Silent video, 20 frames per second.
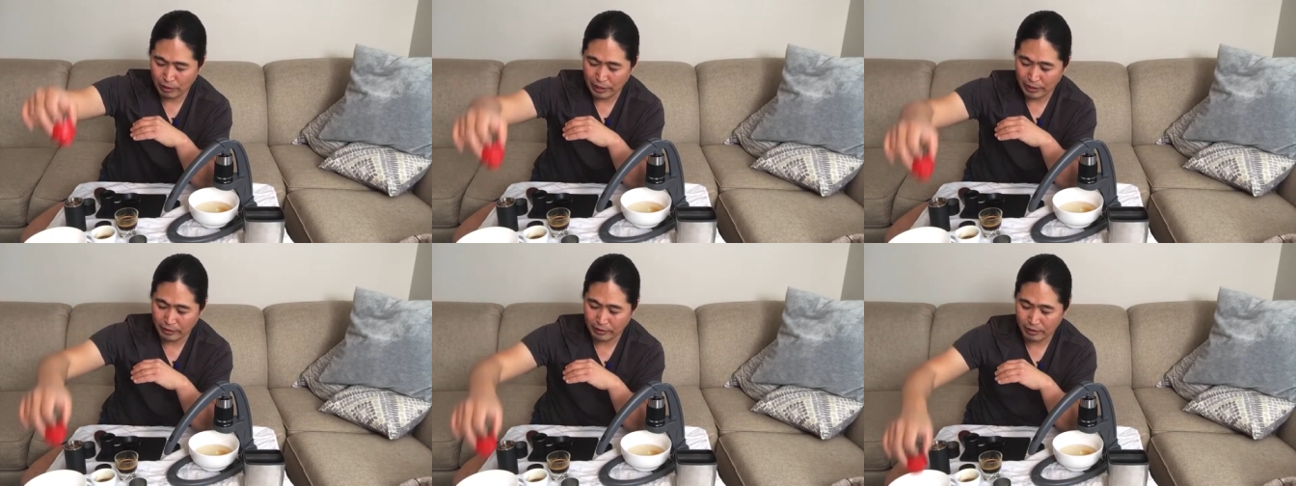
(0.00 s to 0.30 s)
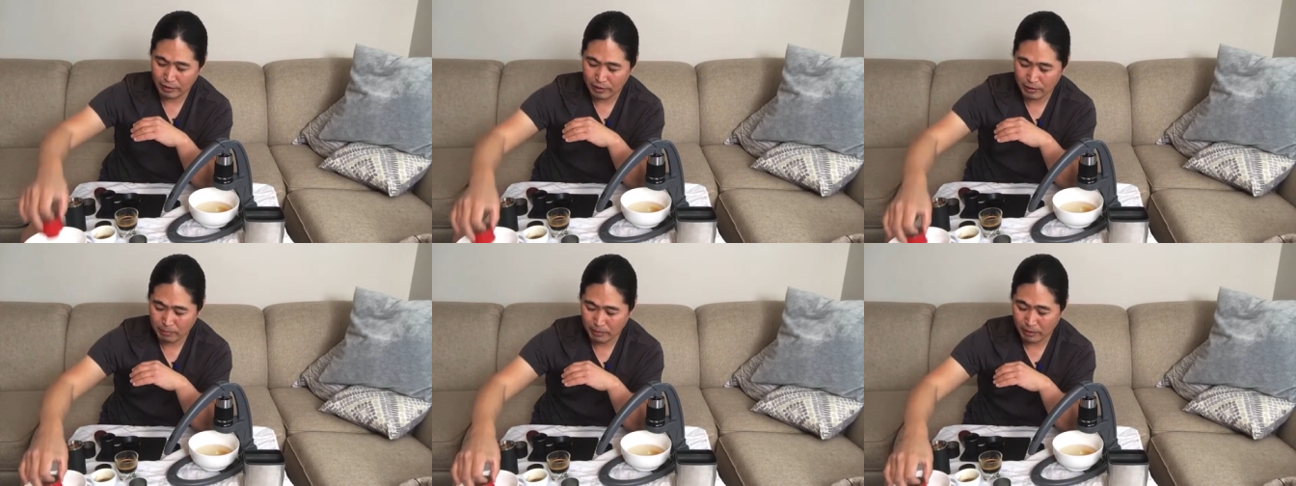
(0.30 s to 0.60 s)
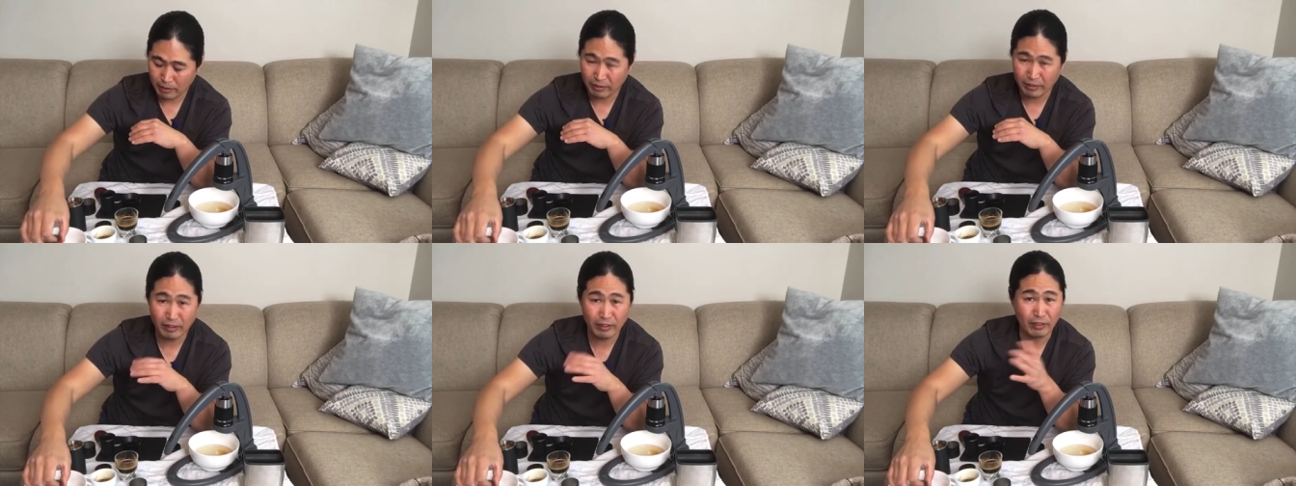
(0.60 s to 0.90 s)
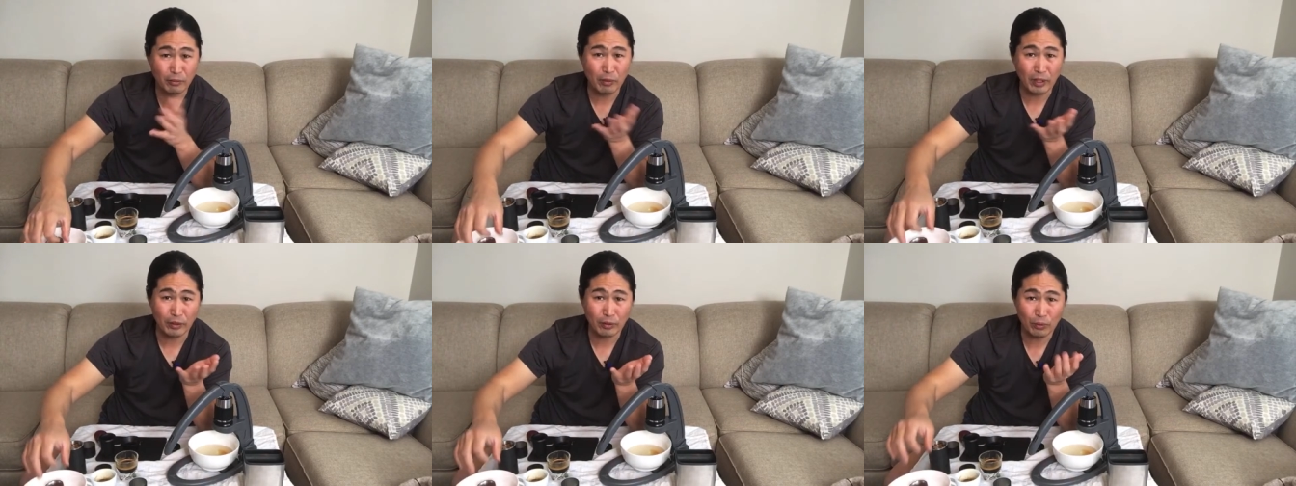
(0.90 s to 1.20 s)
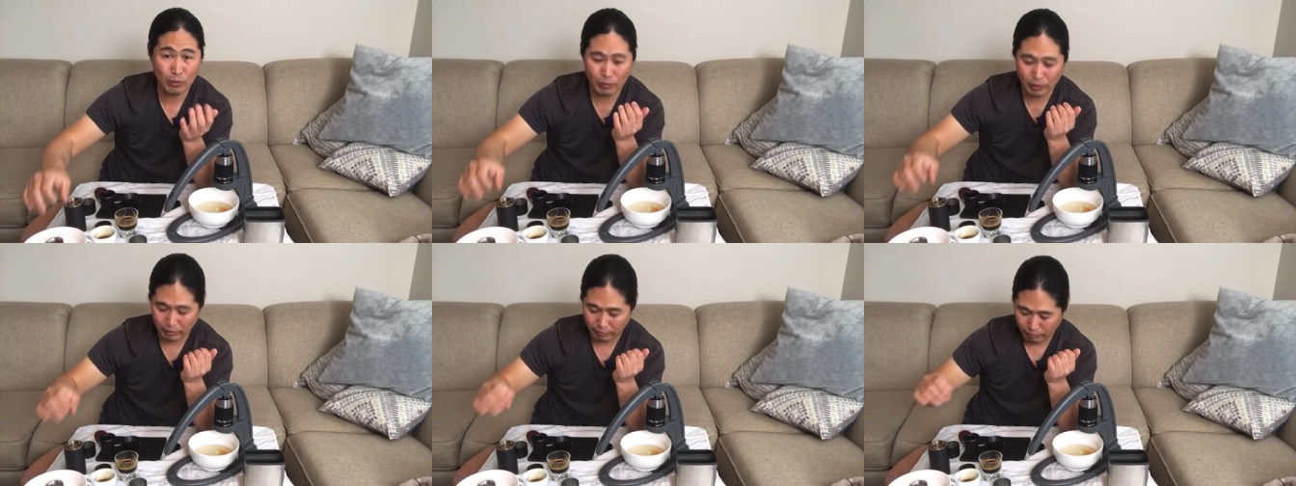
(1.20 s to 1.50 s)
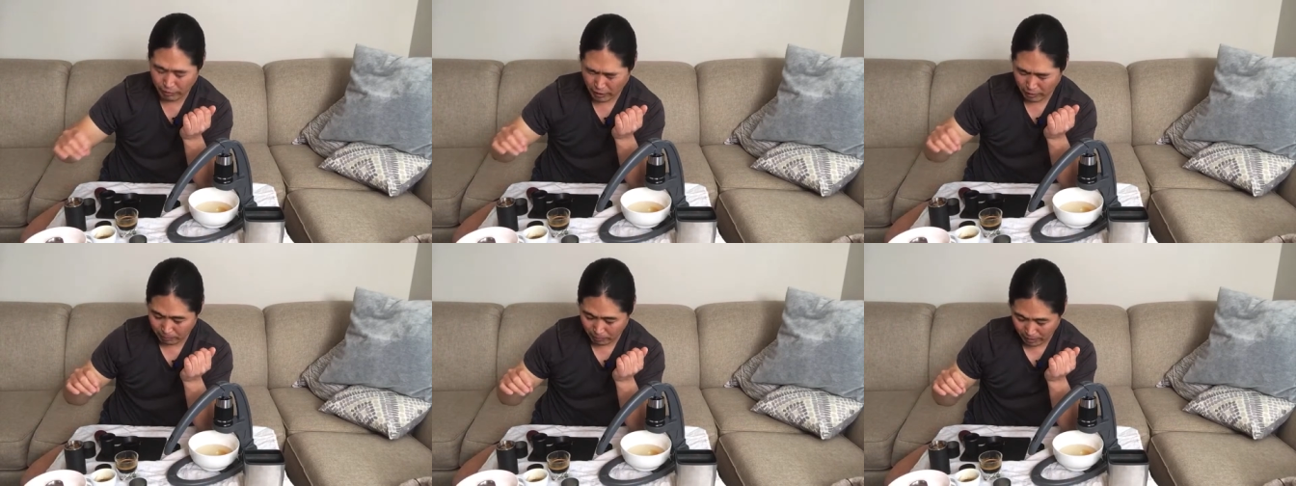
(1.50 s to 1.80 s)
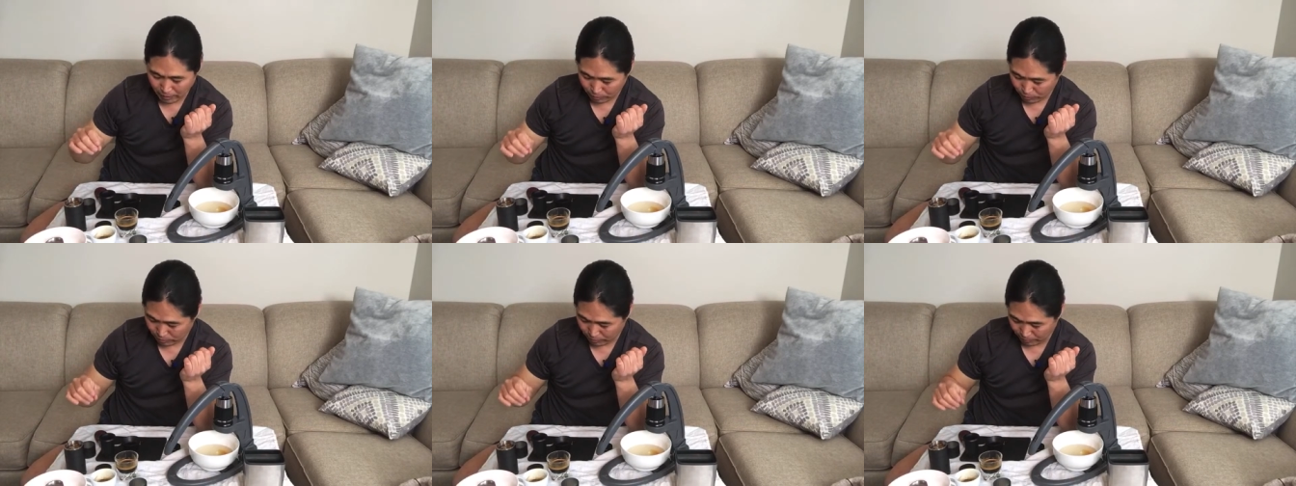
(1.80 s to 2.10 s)
and then spend another, what, twenty-five
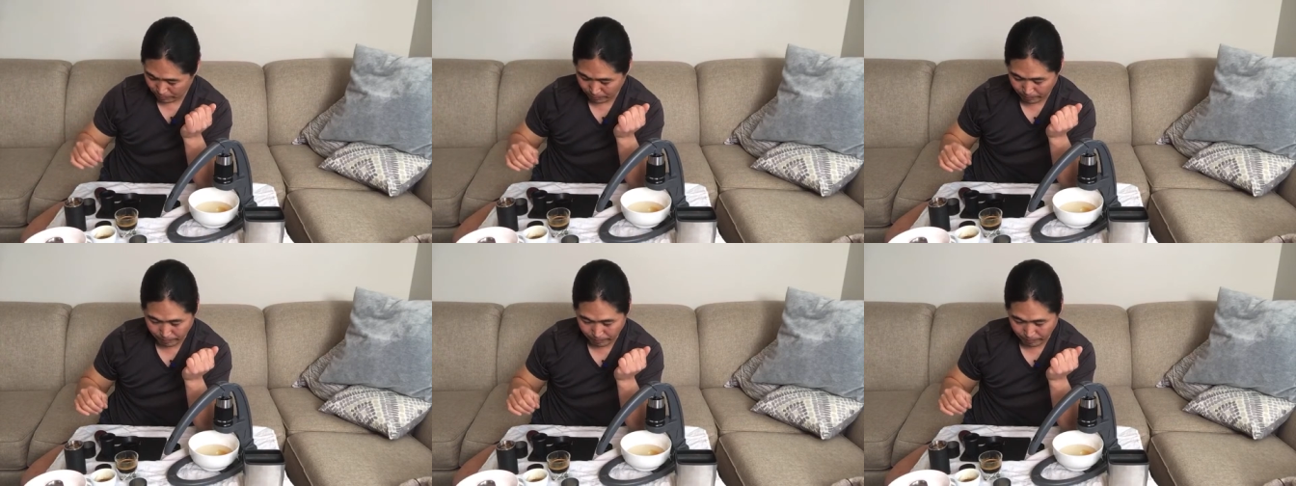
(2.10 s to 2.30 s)
bucks